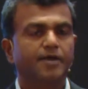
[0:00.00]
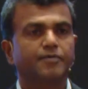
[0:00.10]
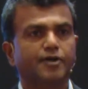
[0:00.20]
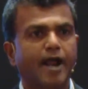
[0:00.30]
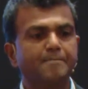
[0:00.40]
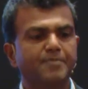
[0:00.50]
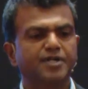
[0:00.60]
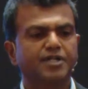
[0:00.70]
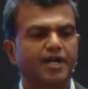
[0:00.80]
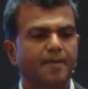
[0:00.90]
The
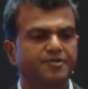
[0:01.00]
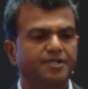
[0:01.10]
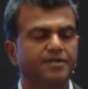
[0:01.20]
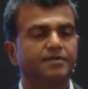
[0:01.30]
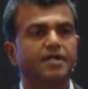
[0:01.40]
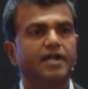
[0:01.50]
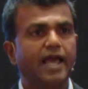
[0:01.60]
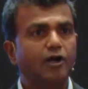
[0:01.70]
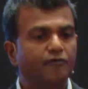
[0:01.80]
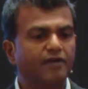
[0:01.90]
rampant corruption,
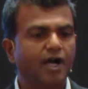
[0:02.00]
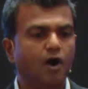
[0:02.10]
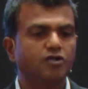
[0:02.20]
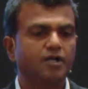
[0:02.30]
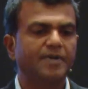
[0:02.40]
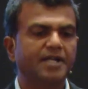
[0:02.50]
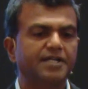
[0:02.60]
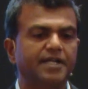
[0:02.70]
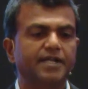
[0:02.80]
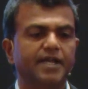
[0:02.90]
lack of
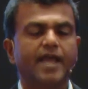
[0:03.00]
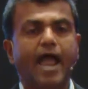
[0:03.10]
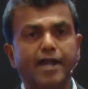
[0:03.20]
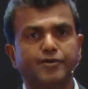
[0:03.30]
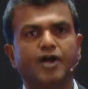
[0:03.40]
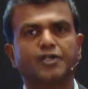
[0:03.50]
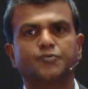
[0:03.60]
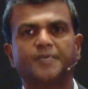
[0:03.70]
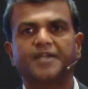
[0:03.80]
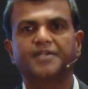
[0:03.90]
accountability and
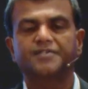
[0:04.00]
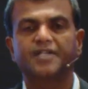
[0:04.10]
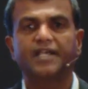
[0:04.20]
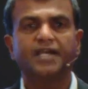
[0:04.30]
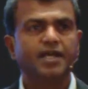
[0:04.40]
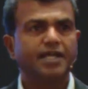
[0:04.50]
transparency